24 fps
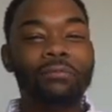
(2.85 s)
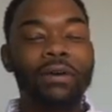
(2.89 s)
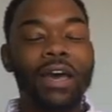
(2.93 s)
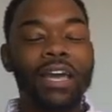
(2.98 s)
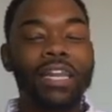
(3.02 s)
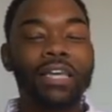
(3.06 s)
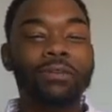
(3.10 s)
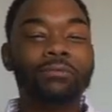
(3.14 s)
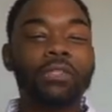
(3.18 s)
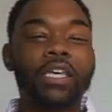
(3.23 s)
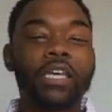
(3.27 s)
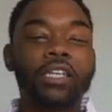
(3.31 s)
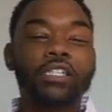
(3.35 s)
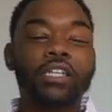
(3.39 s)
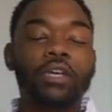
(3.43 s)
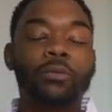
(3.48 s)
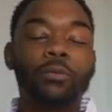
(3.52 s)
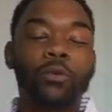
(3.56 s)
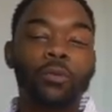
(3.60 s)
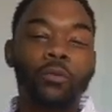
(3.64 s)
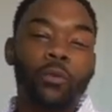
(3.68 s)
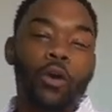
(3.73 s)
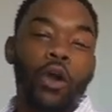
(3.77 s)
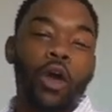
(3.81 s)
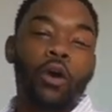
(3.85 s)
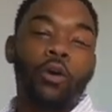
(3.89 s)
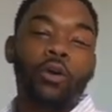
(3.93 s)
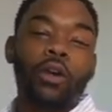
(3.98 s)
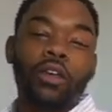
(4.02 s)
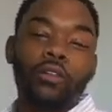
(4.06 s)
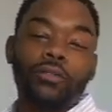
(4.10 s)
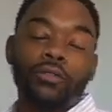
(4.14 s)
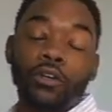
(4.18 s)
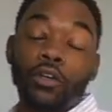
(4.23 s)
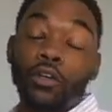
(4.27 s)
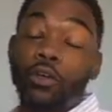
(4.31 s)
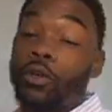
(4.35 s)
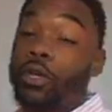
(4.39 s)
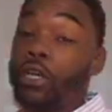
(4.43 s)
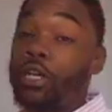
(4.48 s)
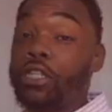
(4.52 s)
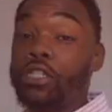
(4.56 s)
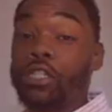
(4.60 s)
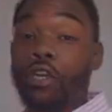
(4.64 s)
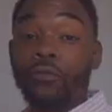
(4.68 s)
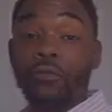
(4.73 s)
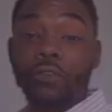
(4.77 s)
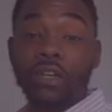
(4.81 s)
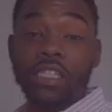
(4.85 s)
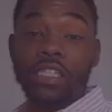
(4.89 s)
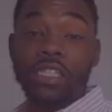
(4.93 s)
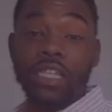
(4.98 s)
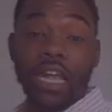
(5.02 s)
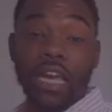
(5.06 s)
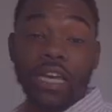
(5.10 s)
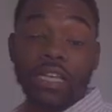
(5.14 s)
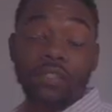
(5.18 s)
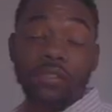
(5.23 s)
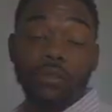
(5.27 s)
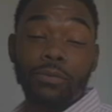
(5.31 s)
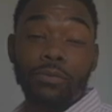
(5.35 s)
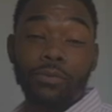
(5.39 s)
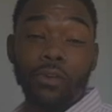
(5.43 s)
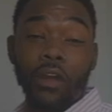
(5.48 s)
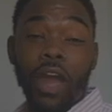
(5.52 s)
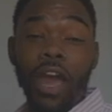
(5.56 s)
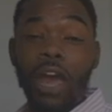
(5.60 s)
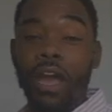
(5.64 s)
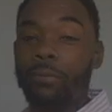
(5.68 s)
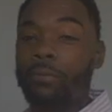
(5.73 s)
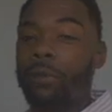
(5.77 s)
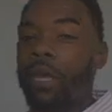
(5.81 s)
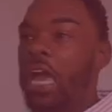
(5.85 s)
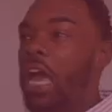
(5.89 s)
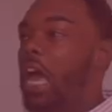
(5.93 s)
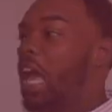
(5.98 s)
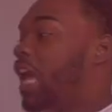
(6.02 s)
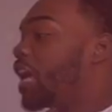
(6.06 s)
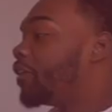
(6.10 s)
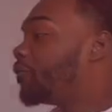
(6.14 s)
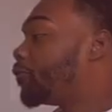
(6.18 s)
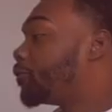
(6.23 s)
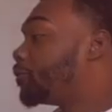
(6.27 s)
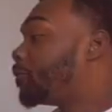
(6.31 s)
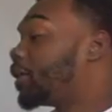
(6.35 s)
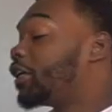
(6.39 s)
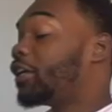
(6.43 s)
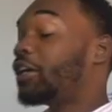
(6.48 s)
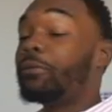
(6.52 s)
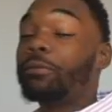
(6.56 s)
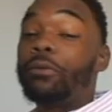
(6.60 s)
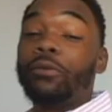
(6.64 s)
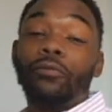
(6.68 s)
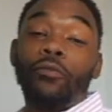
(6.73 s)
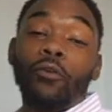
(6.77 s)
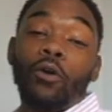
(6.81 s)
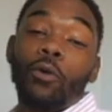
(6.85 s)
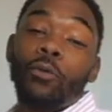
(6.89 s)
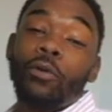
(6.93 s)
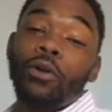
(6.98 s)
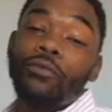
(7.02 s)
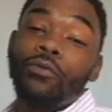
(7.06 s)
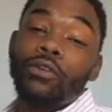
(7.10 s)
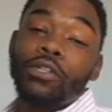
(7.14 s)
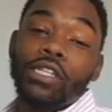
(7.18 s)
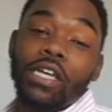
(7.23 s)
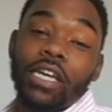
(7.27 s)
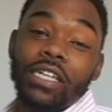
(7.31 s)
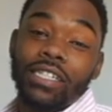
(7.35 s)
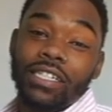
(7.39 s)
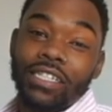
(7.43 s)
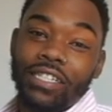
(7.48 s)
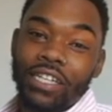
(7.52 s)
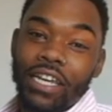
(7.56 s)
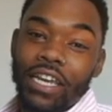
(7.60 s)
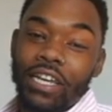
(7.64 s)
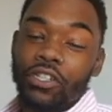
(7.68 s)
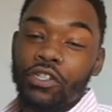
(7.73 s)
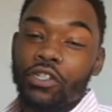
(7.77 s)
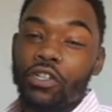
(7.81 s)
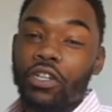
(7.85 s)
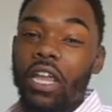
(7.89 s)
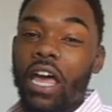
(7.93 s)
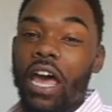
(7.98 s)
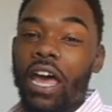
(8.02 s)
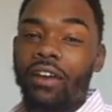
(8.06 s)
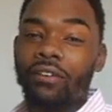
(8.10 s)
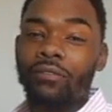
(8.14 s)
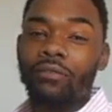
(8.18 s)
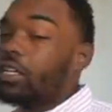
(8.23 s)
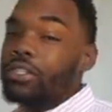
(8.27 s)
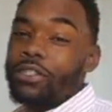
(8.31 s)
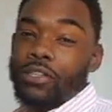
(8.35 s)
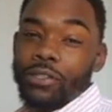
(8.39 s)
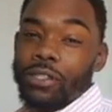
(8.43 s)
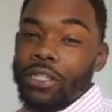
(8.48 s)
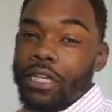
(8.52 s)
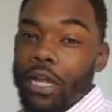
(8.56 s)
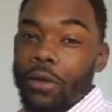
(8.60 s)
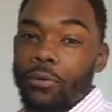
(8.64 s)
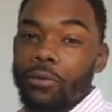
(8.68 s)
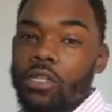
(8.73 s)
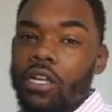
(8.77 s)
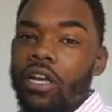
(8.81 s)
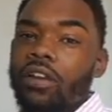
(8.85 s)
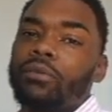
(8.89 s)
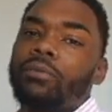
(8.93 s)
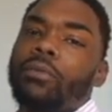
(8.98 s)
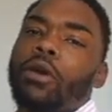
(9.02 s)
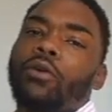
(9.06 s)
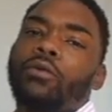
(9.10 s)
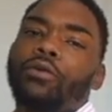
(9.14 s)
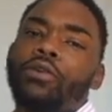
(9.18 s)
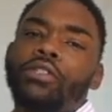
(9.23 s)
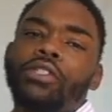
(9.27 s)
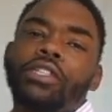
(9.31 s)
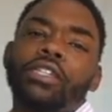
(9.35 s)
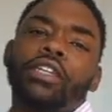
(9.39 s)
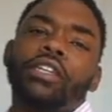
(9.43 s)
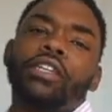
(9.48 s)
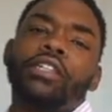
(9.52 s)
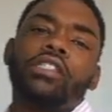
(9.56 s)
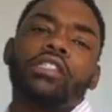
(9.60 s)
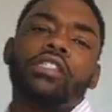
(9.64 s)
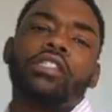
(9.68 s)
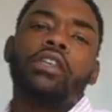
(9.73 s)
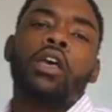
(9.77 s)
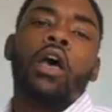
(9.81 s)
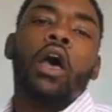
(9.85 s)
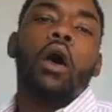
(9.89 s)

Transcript: My name's AyJay Monroe. If you're new here, don't forget to like and subscribe. If you've been here before, what have you done to change your life? So today we're talking about routines.